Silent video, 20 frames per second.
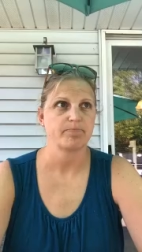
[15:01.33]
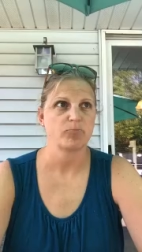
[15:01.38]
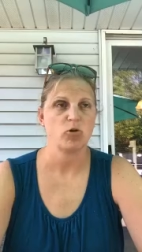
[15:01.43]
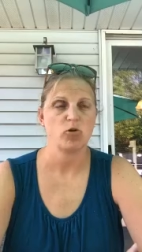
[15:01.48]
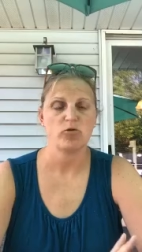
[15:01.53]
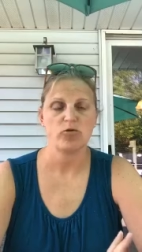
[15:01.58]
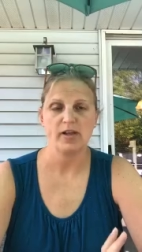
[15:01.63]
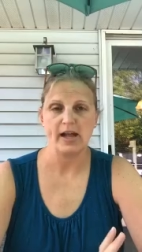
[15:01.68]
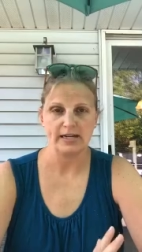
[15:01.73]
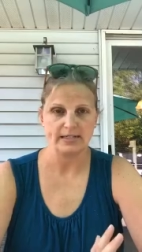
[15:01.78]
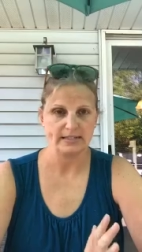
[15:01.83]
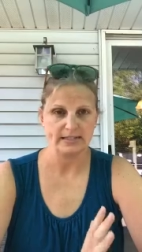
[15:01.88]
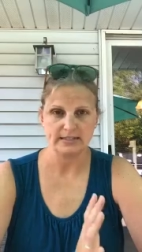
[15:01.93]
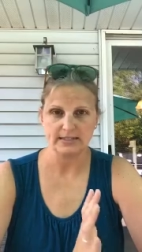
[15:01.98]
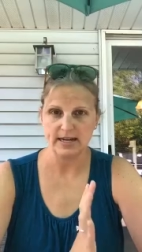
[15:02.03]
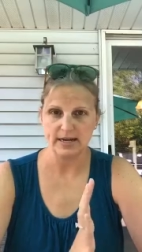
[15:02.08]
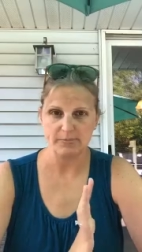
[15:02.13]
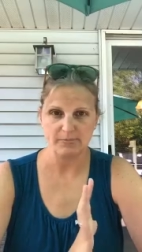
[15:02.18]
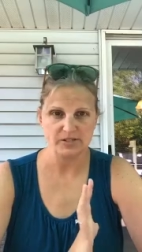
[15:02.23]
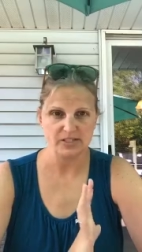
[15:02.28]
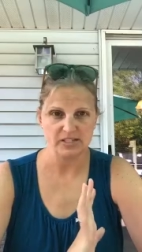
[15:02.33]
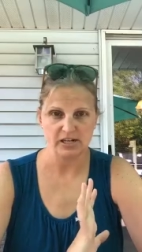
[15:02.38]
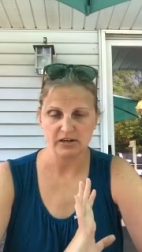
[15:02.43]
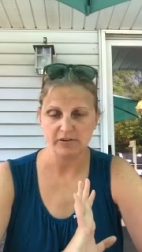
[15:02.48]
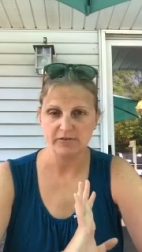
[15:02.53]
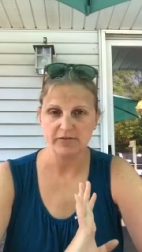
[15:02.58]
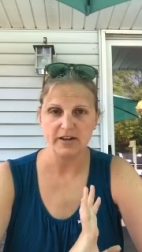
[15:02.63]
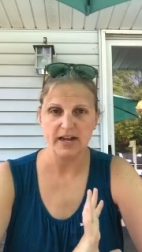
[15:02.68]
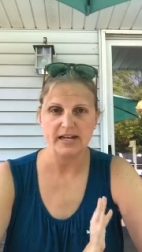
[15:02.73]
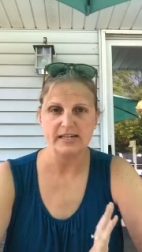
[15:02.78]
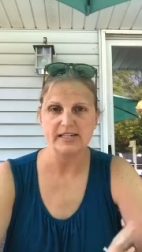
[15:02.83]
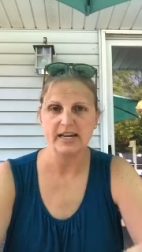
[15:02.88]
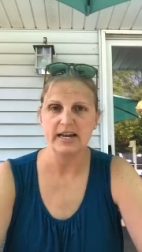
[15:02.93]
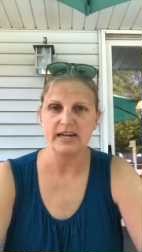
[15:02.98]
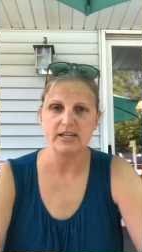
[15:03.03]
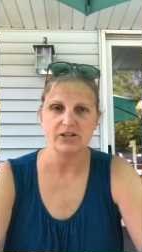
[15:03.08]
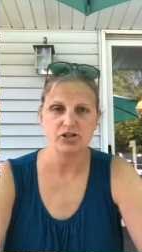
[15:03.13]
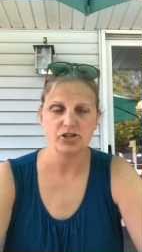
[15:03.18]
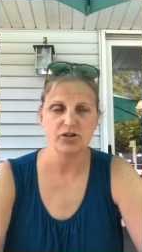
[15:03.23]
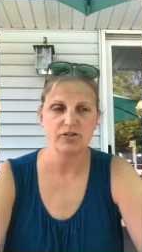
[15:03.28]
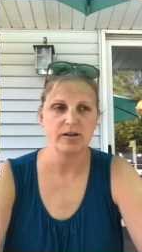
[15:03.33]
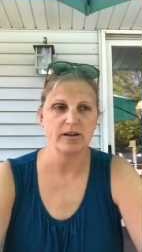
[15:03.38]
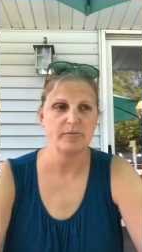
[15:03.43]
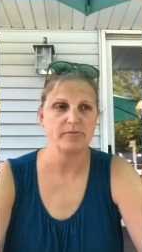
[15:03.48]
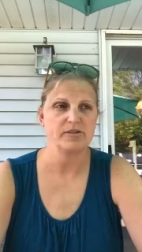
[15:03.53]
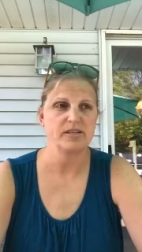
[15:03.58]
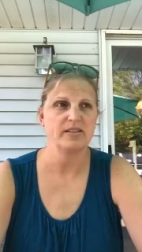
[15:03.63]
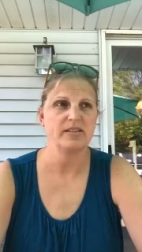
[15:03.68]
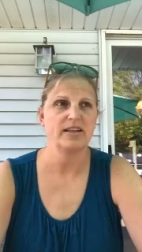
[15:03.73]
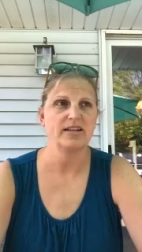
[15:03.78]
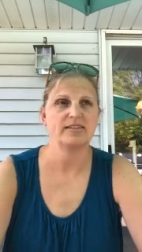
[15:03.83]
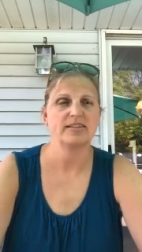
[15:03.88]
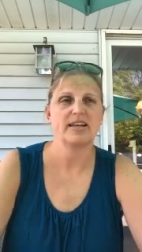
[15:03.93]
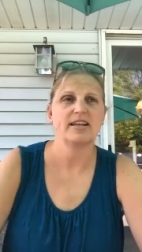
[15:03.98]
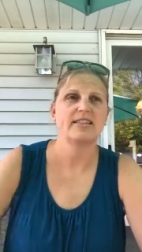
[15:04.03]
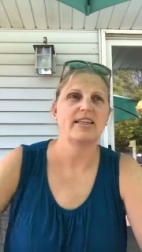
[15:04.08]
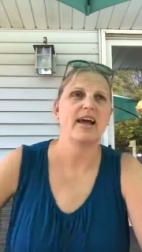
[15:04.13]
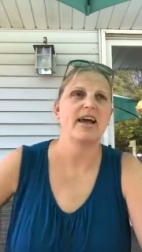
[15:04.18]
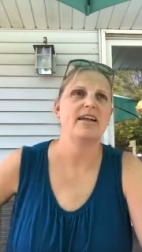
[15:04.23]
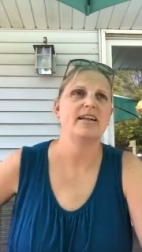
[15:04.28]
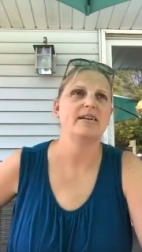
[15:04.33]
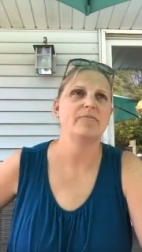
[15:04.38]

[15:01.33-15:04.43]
prophylactic type stuff, anti-itch creams and things like that.